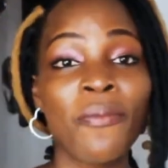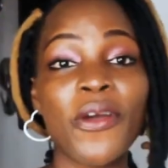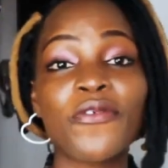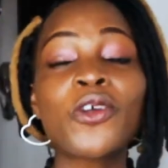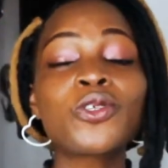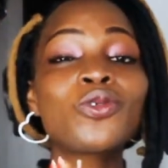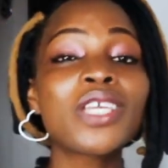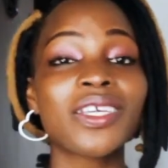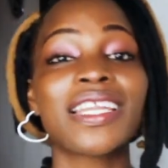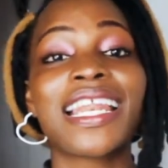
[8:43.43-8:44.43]
But if you want to do
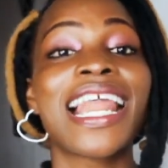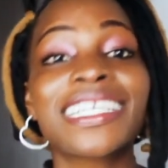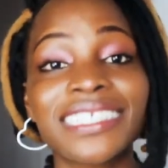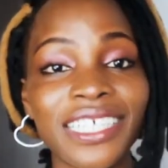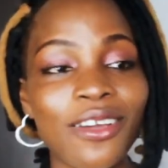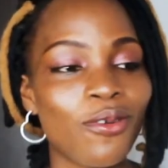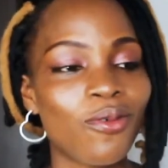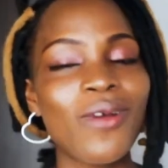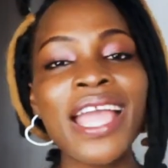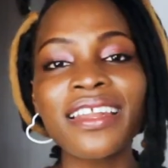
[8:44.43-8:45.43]
it on a large scale,
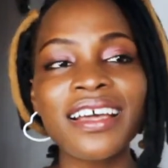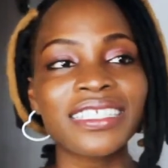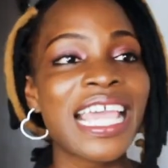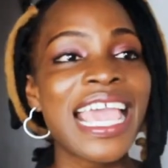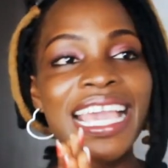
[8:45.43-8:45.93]
why not